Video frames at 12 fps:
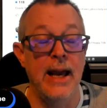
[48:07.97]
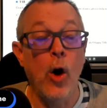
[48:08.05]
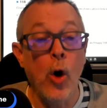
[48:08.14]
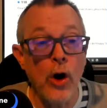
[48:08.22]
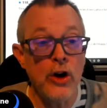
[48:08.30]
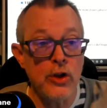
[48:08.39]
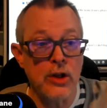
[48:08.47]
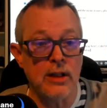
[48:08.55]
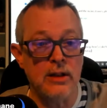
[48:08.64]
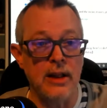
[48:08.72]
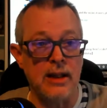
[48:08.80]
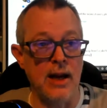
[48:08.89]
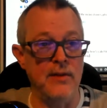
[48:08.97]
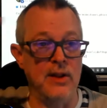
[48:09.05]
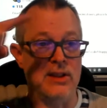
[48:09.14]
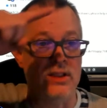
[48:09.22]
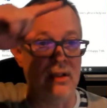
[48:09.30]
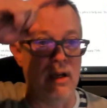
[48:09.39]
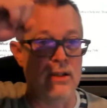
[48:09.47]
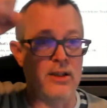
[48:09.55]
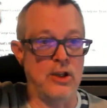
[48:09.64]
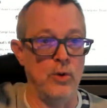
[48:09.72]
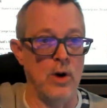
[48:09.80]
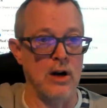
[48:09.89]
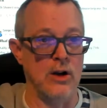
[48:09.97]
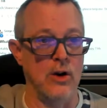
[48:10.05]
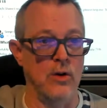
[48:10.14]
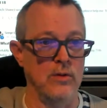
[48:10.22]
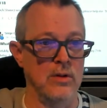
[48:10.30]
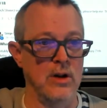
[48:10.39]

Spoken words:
Or you can click on this QR code.